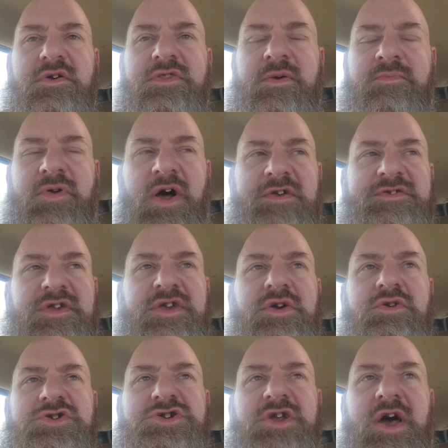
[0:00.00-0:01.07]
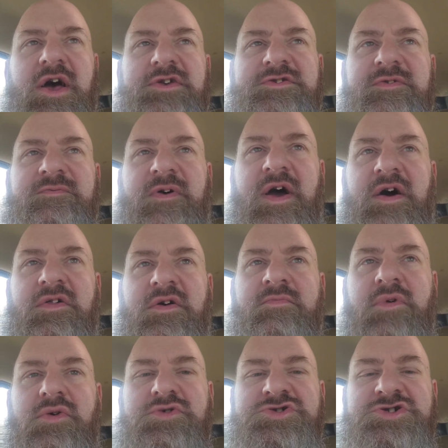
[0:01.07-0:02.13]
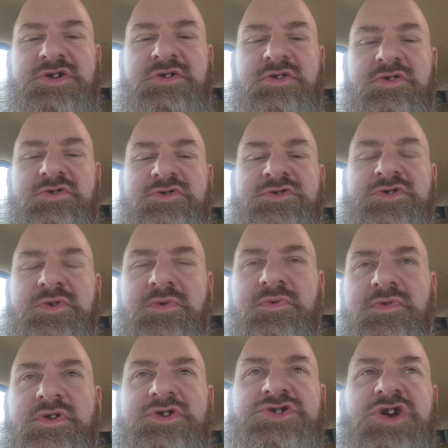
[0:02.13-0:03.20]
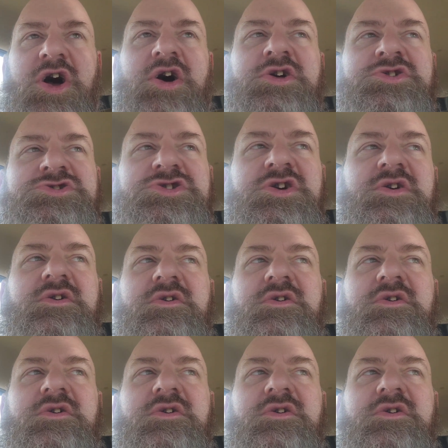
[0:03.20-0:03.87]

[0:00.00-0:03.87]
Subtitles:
The prosecution has to file a motion to the judge,